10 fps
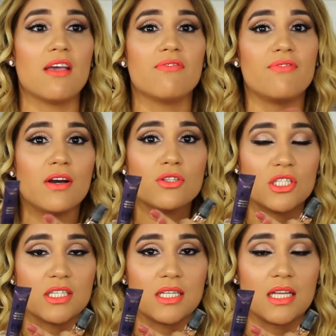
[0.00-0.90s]
It felt
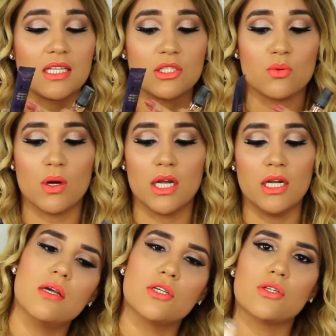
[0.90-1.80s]
just like this one.
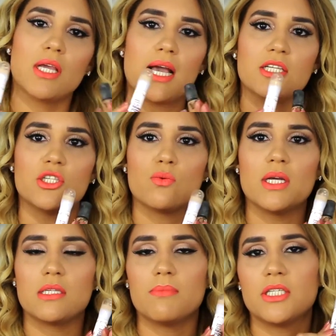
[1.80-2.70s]
So yeah, I just
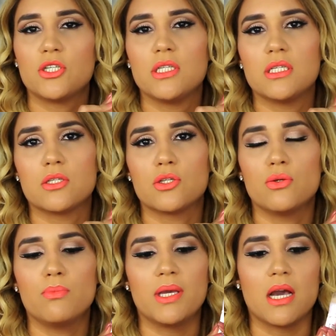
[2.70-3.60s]
wanted to mention this
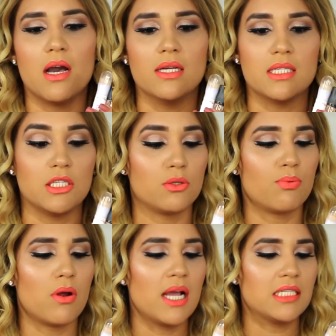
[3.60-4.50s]
too because it
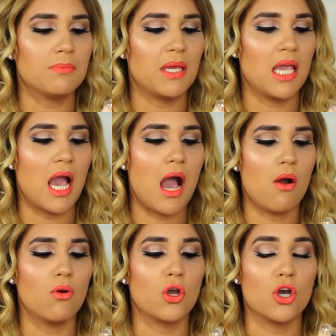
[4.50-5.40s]
surprised me
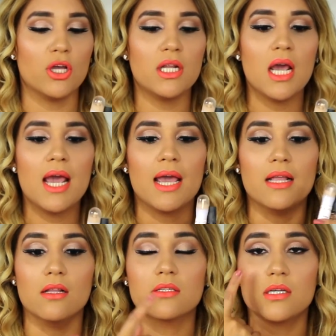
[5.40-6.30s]
how good
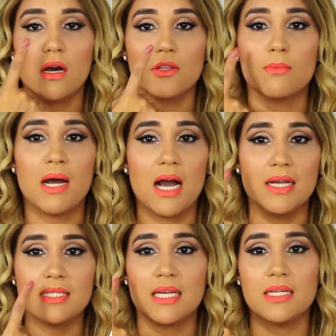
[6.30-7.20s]
it looked under my
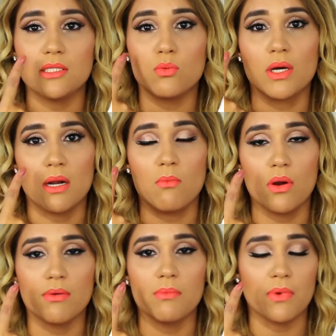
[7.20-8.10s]
eyes. It is what I'm
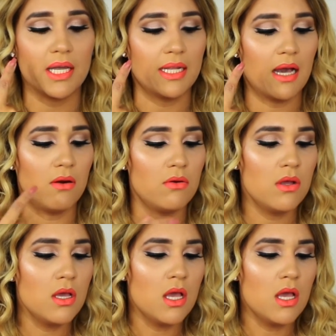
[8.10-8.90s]
wearing right now.